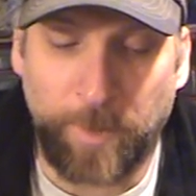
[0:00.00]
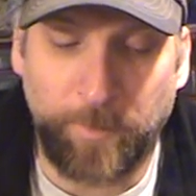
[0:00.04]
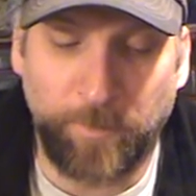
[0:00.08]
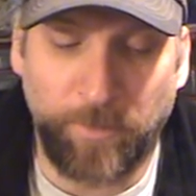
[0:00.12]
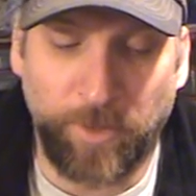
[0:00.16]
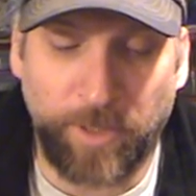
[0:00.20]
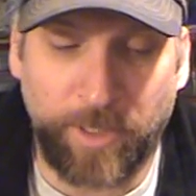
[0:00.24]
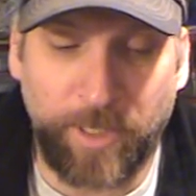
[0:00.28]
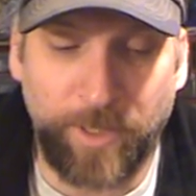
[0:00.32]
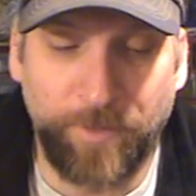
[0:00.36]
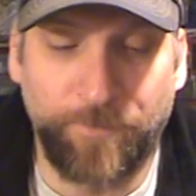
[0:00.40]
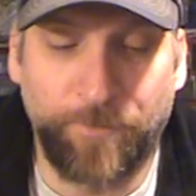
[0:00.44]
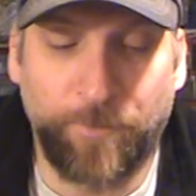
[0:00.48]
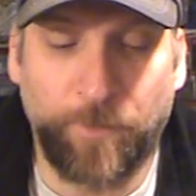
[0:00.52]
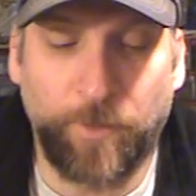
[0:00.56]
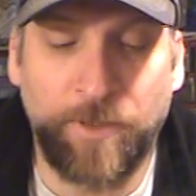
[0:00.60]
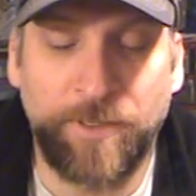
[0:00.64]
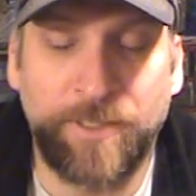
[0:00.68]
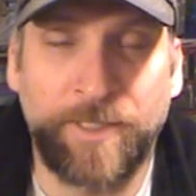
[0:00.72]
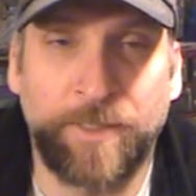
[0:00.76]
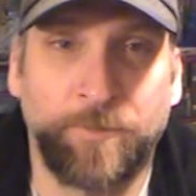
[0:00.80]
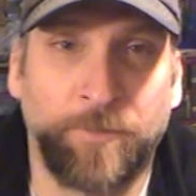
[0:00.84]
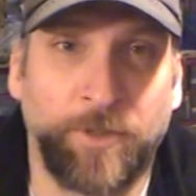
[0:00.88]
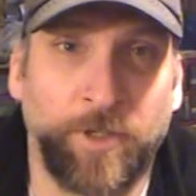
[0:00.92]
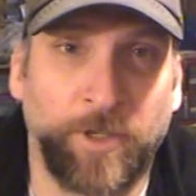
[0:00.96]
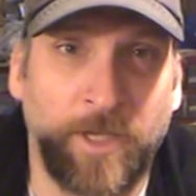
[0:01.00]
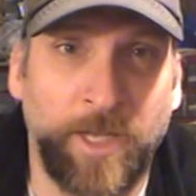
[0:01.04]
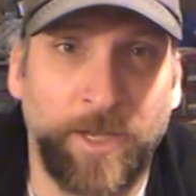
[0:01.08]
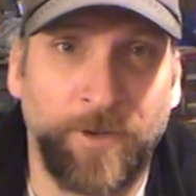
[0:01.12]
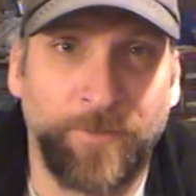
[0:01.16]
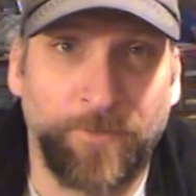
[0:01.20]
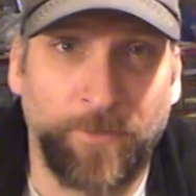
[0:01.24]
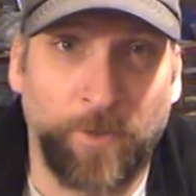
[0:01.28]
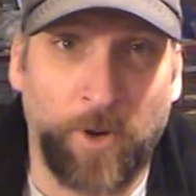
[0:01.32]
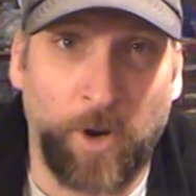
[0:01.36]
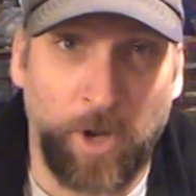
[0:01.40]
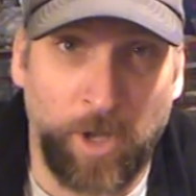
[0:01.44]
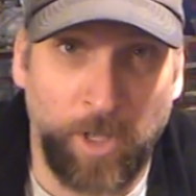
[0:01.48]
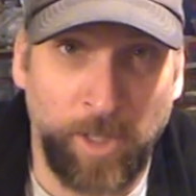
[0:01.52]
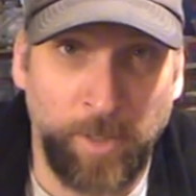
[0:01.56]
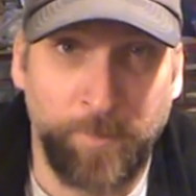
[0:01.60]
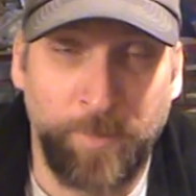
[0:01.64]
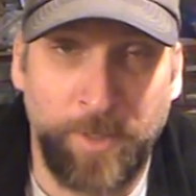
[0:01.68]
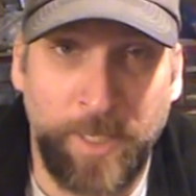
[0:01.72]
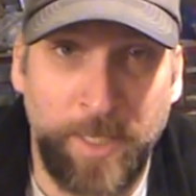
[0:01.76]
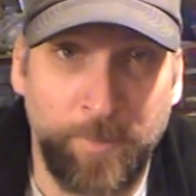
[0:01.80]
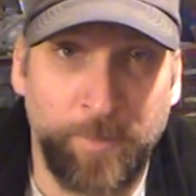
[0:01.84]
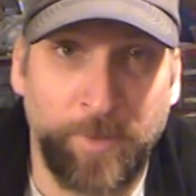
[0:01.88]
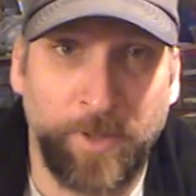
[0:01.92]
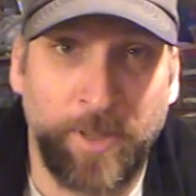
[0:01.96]
I'm looking for is I'm looking for all the
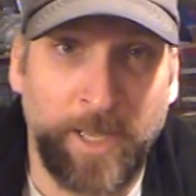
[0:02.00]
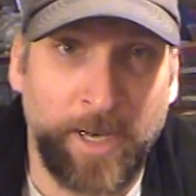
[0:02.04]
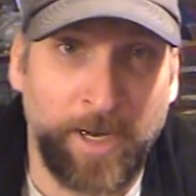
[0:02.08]
people